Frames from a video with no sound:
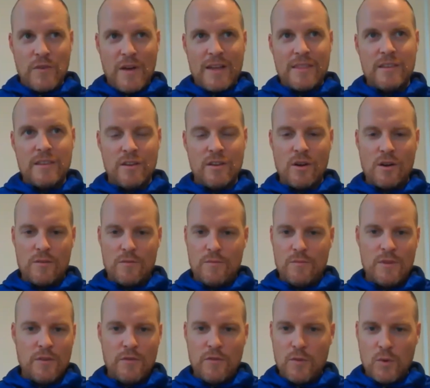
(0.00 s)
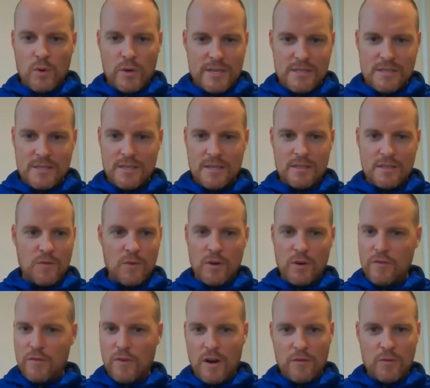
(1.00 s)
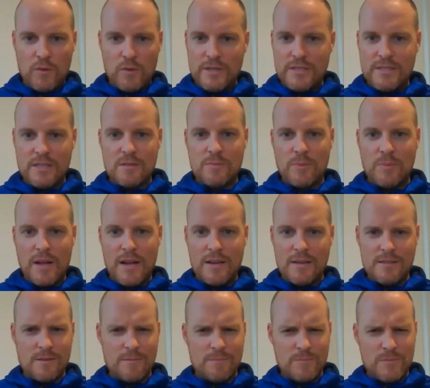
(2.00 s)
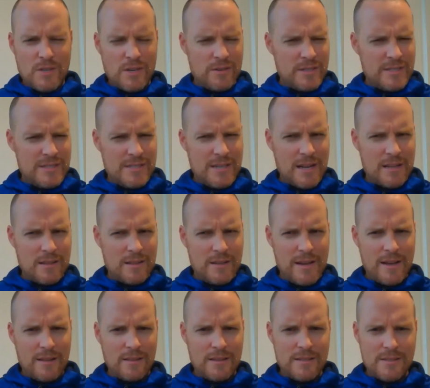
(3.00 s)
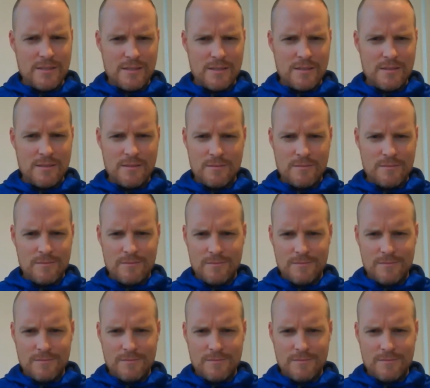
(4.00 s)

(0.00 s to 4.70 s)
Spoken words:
fact that you got the 46 players, I've done exactly our list is